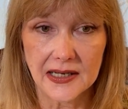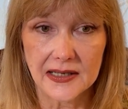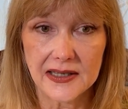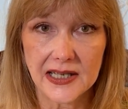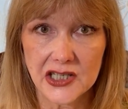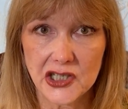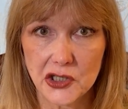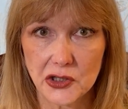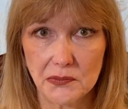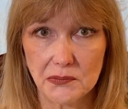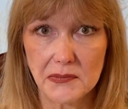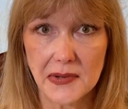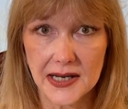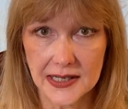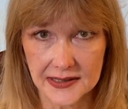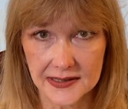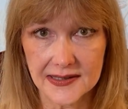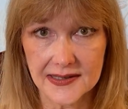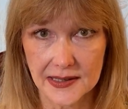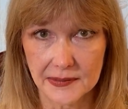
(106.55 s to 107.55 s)
That's your
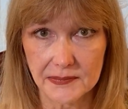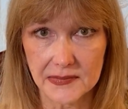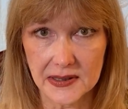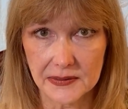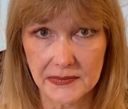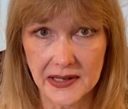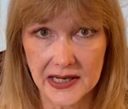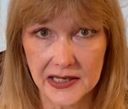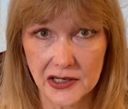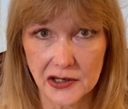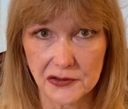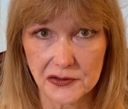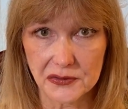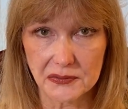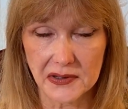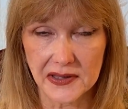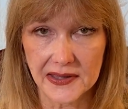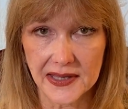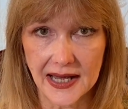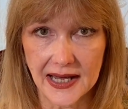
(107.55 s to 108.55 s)
main symptom that goes
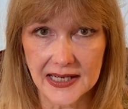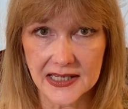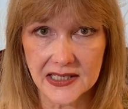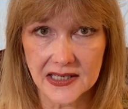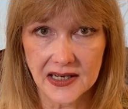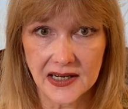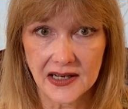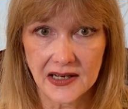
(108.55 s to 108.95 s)
with that.